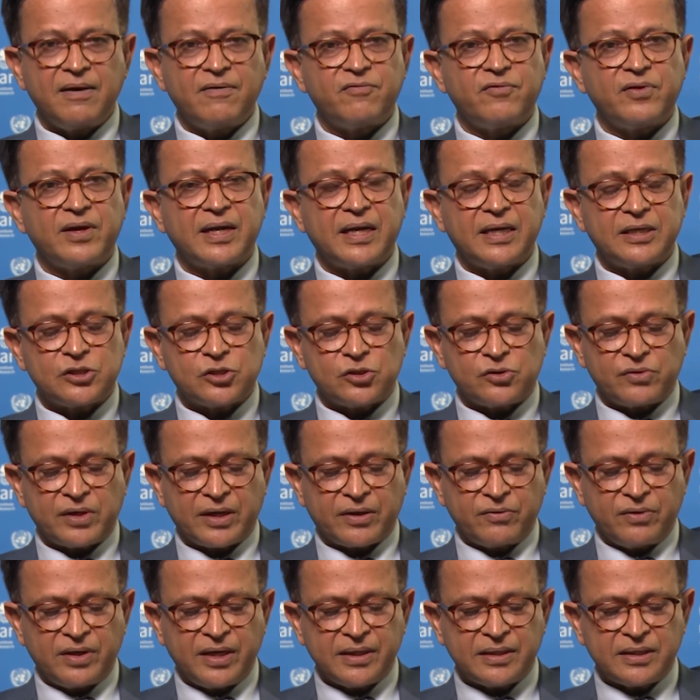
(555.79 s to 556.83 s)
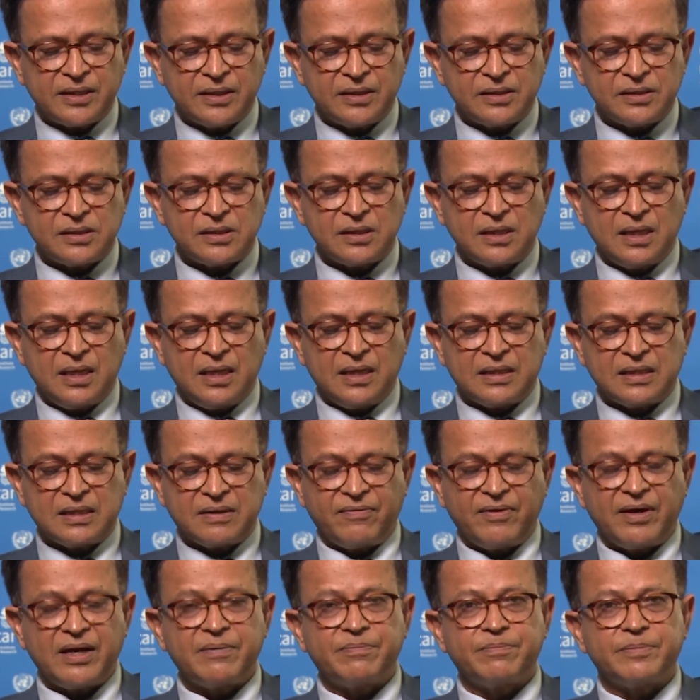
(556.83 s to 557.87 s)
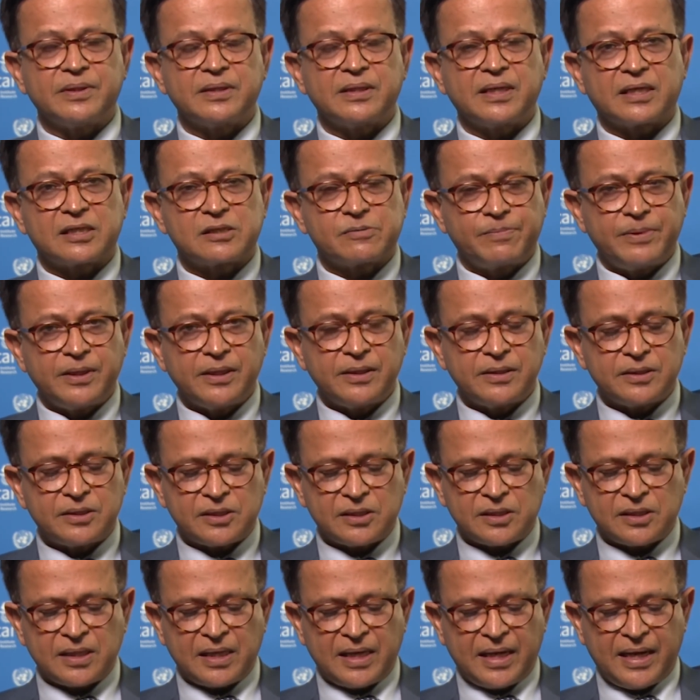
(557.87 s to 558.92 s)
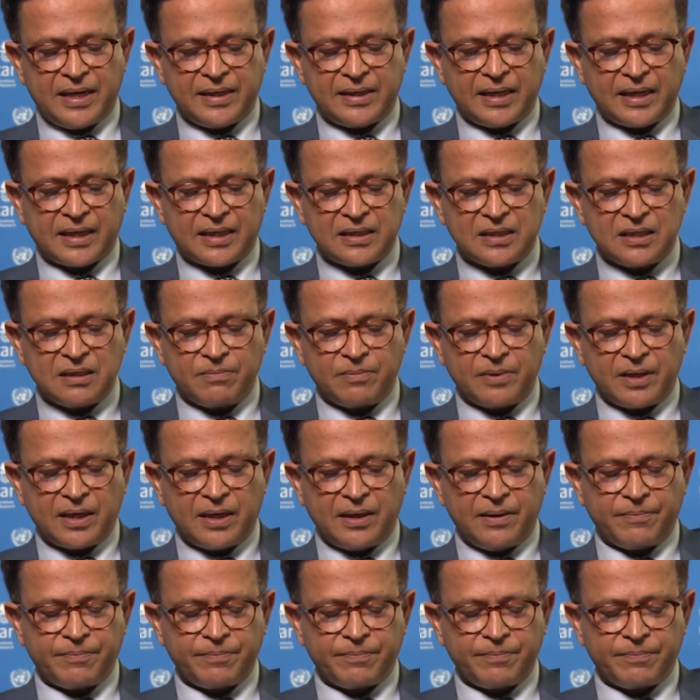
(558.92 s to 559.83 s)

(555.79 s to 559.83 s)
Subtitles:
financial regulators, development experts, and academia.